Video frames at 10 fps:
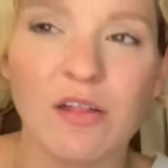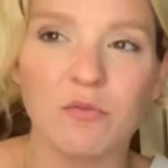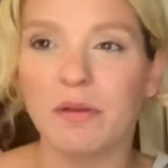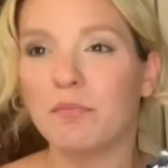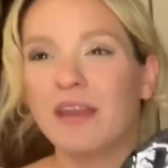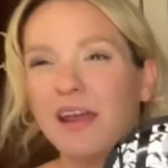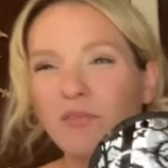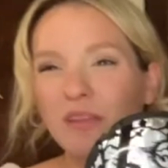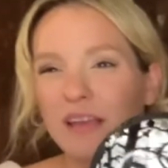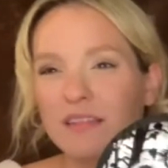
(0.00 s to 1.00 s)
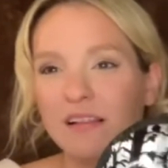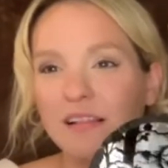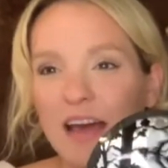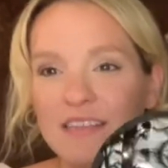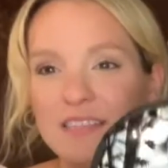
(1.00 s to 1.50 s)
I don't like the
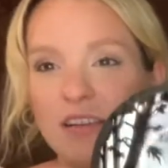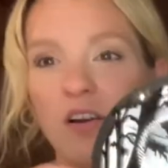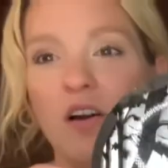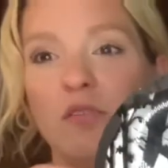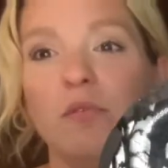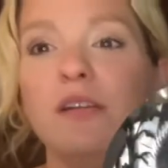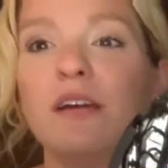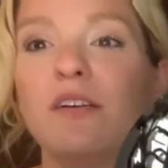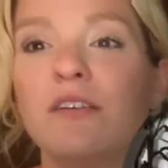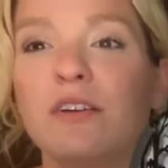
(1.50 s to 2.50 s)
classic Halloween decorations.